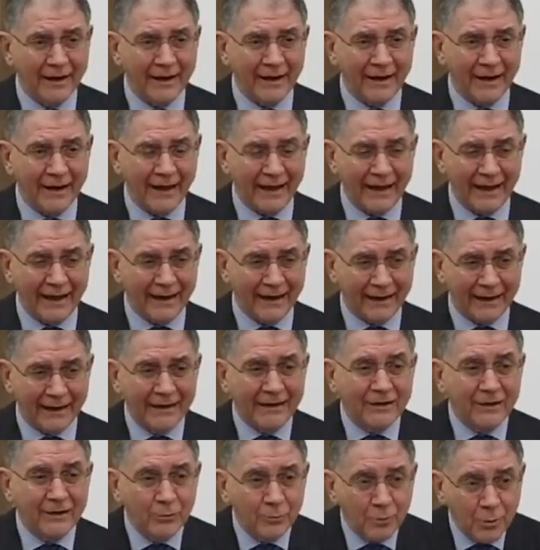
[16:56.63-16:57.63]
uh, a
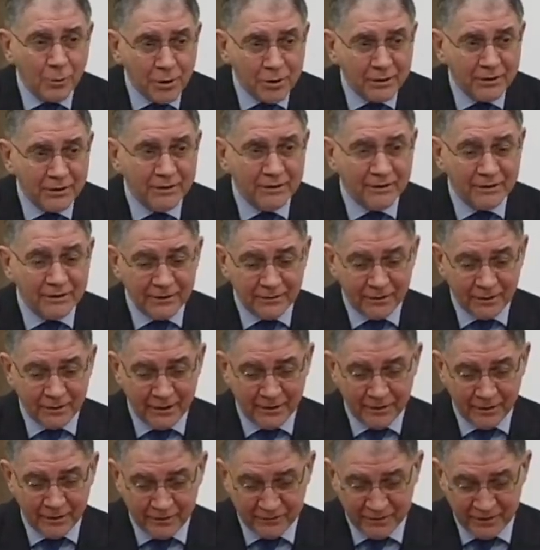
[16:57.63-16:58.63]
reduced
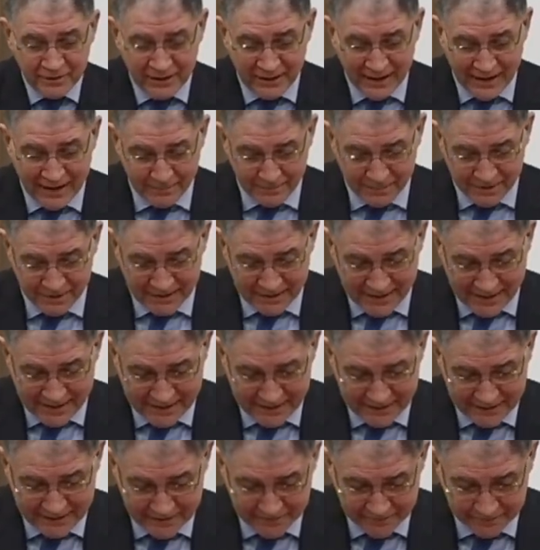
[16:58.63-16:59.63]
theory of the
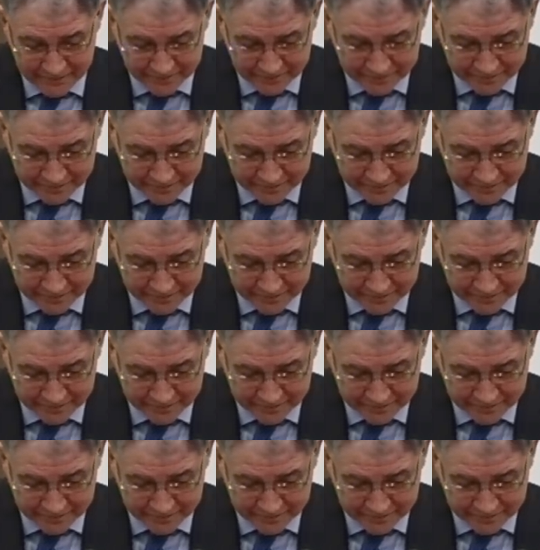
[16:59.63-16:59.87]
appetite.